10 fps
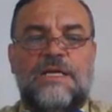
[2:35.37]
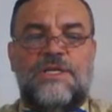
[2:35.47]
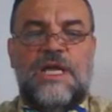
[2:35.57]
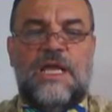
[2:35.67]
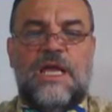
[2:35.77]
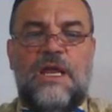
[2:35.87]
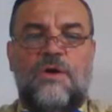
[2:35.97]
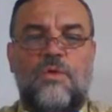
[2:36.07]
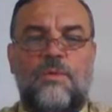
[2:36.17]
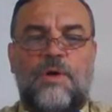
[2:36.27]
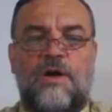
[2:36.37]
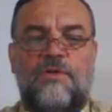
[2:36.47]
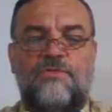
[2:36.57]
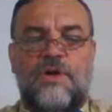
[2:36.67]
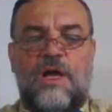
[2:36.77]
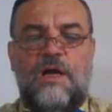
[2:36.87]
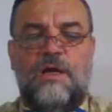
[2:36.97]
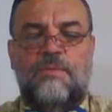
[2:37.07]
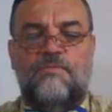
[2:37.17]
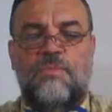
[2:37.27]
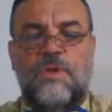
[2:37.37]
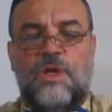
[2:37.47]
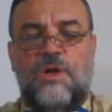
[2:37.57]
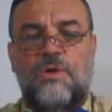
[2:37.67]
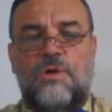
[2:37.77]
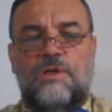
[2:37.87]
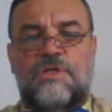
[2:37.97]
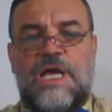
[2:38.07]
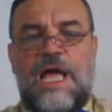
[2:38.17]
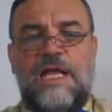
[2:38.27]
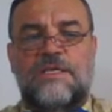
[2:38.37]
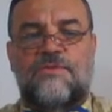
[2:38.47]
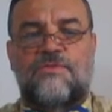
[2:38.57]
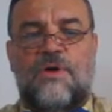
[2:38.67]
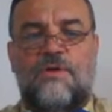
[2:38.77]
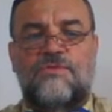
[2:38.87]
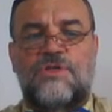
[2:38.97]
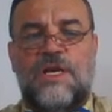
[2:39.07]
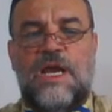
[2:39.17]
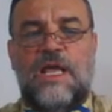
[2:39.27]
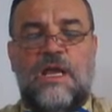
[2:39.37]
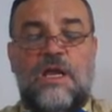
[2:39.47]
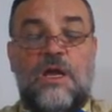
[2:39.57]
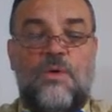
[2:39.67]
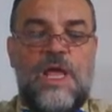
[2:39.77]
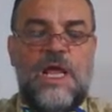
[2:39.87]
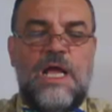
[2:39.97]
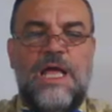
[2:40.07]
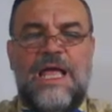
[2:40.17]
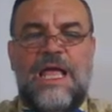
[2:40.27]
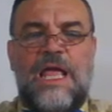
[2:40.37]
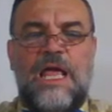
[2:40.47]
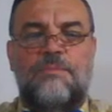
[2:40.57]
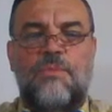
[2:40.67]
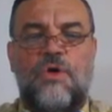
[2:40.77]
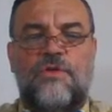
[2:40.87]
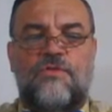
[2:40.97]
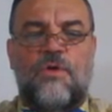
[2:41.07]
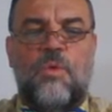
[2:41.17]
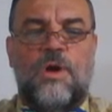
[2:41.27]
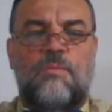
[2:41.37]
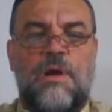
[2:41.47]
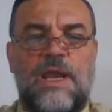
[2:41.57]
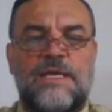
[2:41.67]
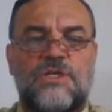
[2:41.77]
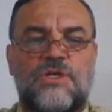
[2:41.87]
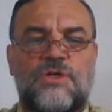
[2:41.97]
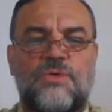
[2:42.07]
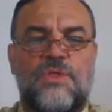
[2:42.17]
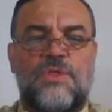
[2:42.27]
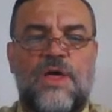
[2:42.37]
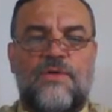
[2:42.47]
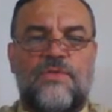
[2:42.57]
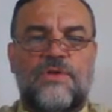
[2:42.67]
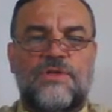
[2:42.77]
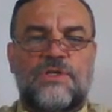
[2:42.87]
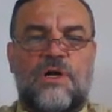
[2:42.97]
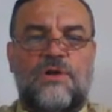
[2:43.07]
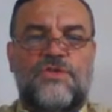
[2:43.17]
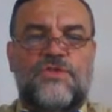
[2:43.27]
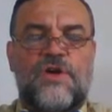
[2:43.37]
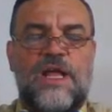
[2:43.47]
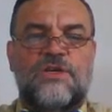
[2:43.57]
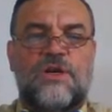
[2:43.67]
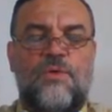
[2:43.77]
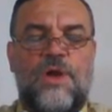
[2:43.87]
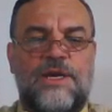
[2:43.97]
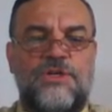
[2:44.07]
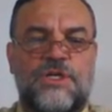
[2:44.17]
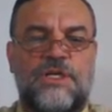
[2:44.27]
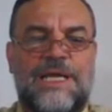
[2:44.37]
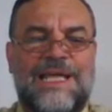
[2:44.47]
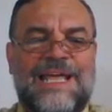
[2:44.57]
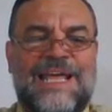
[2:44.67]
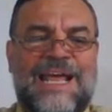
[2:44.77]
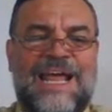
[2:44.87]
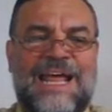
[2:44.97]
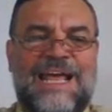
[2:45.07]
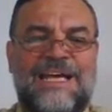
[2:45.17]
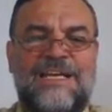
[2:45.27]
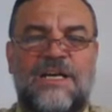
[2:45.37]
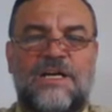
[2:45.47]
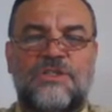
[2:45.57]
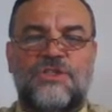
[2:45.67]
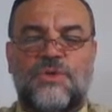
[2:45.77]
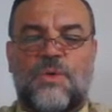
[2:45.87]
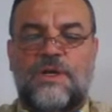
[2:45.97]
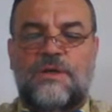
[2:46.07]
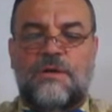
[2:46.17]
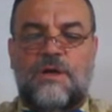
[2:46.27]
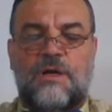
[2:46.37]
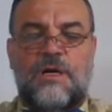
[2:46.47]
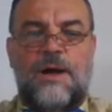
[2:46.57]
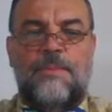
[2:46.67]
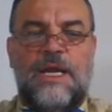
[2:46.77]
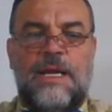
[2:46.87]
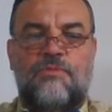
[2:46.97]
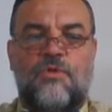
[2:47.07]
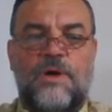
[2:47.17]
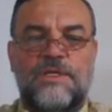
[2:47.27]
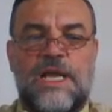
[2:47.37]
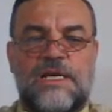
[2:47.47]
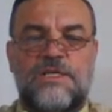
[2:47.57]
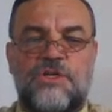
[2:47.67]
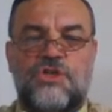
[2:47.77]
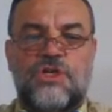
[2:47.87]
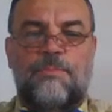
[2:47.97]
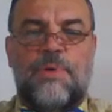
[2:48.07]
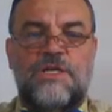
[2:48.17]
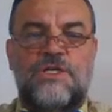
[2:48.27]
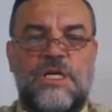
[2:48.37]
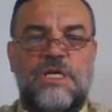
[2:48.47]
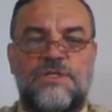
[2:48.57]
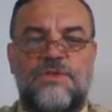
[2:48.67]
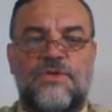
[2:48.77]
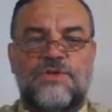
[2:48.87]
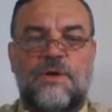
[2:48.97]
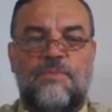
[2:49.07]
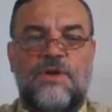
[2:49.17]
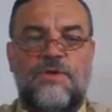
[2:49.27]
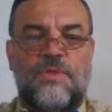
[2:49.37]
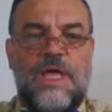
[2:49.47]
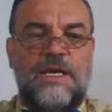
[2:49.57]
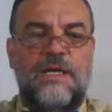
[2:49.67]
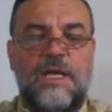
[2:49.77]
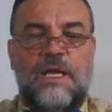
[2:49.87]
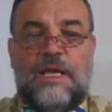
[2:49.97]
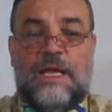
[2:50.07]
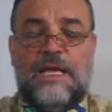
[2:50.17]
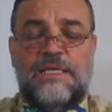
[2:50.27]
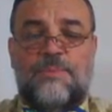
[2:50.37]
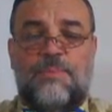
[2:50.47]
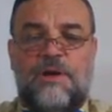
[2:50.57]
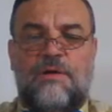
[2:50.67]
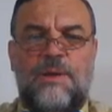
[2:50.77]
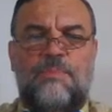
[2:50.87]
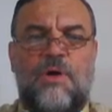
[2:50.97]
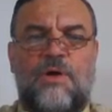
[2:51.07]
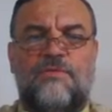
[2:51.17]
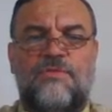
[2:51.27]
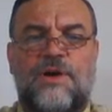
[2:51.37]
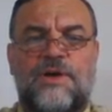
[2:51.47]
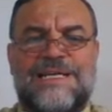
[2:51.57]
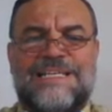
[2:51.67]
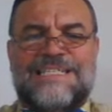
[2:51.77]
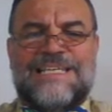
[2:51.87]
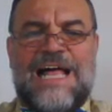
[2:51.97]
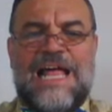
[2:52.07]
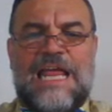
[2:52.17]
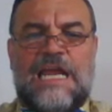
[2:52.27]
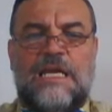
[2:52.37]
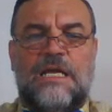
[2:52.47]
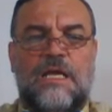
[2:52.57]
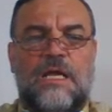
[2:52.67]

Take a group of nucleotides of genetic coding and move it from one place to the other. This is called translocation. And a short common name for it is actually jumping genes, and there's some that do that as apparently part of their design.